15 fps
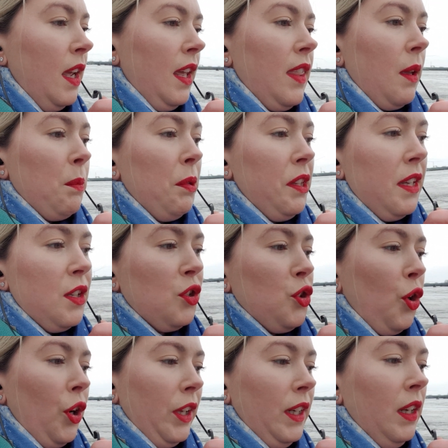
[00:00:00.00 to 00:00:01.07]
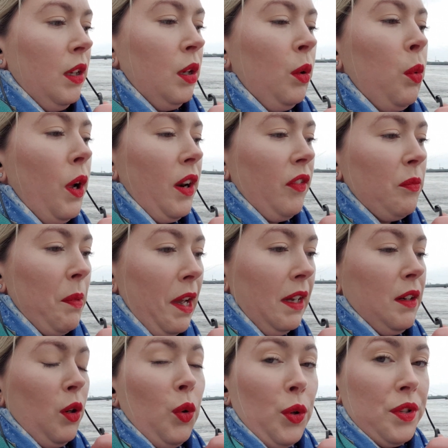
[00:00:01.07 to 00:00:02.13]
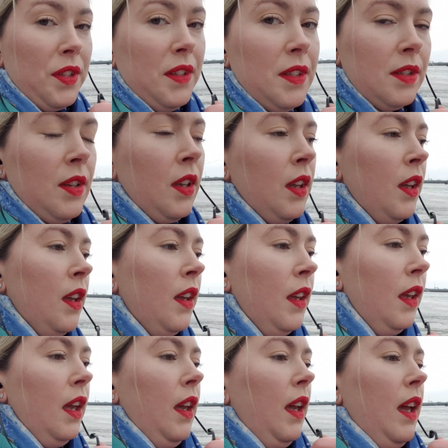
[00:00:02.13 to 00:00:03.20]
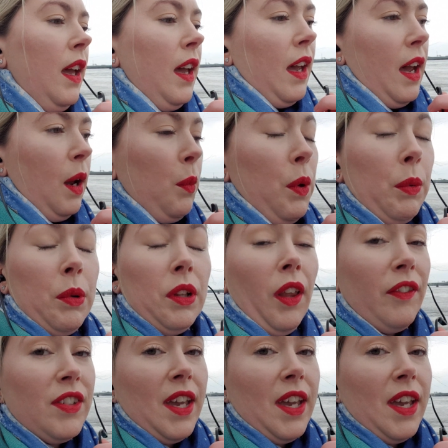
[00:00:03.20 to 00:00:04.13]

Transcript: then please join one of my courses. We would love to